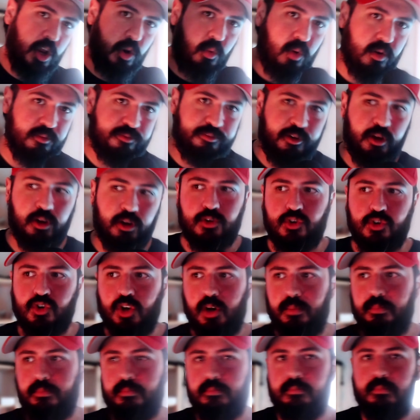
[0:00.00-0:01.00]
don't want
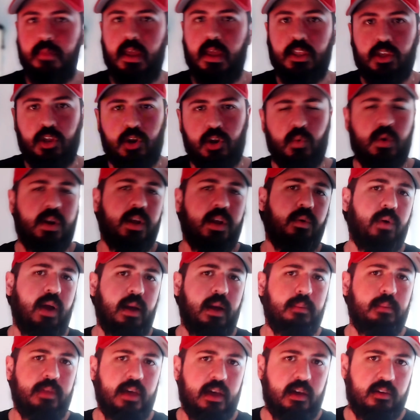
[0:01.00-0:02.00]
Photoshop, and you don't want to
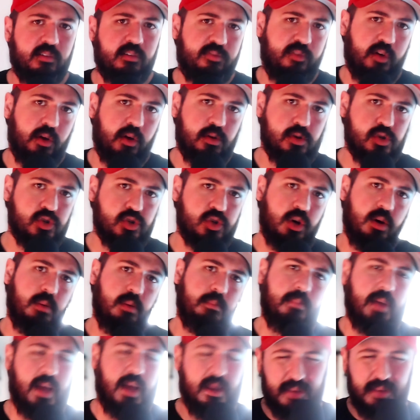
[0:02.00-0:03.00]
grab that
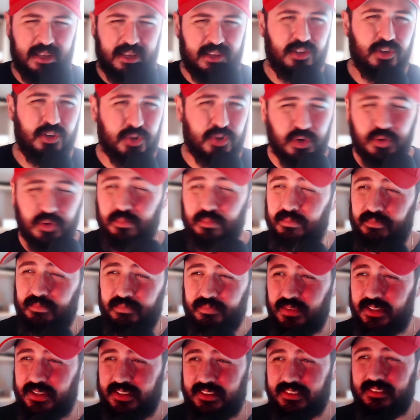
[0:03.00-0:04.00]
Photoshop. I mean, you could
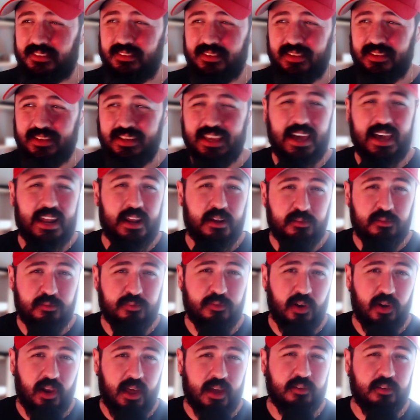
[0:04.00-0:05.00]
get it
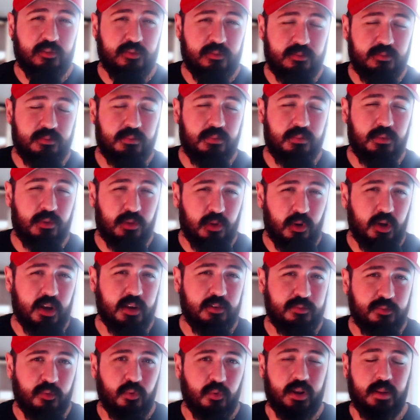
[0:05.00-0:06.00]
for like
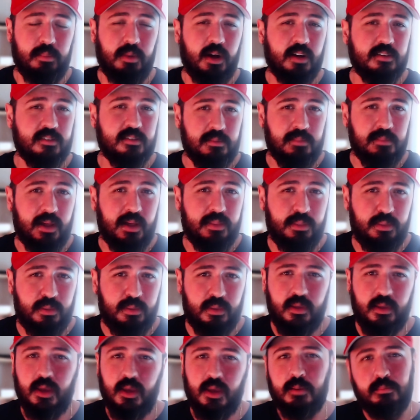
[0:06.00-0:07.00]
$30-40 a month,
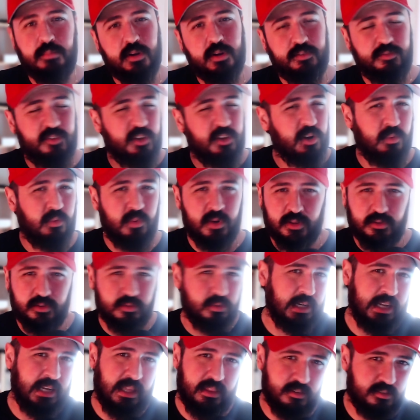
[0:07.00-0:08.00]
but if you don't want to
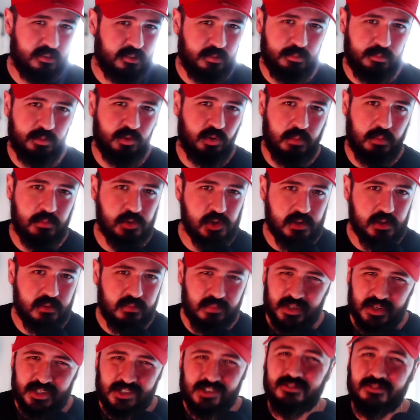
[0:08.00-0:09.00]
do another subscription,
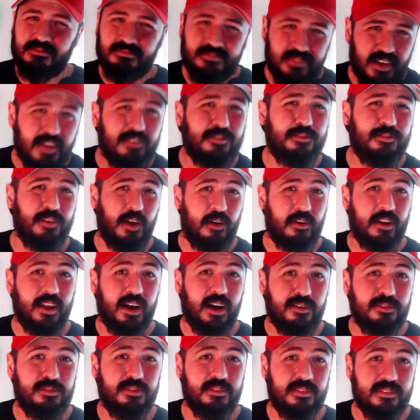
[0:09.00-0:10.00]
which fair
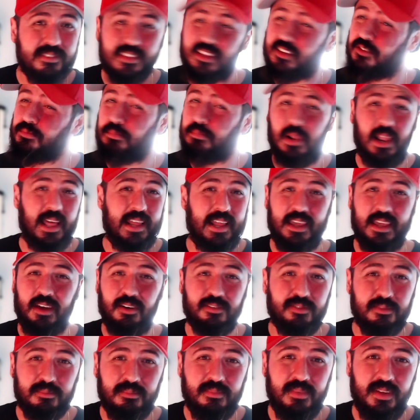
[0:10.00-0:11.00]
enough, there's plenty
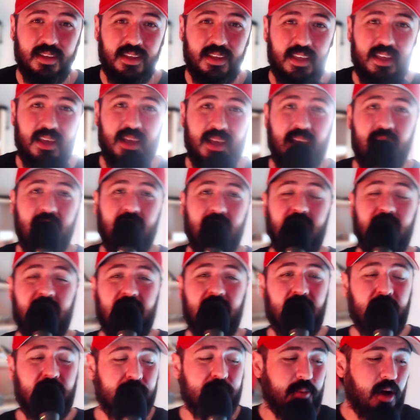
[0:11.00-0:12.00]
of them,
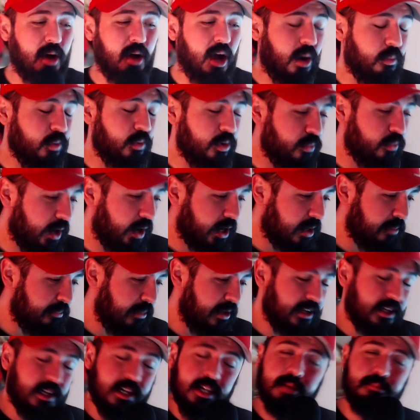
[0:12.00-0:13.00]
I would
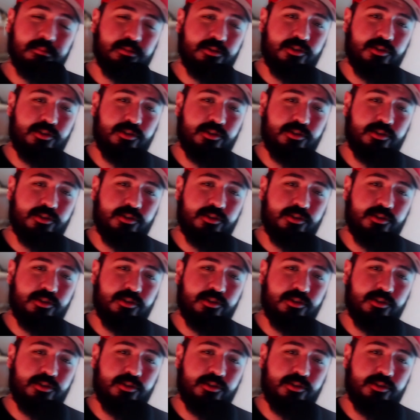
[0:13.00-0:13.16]
recommend Clip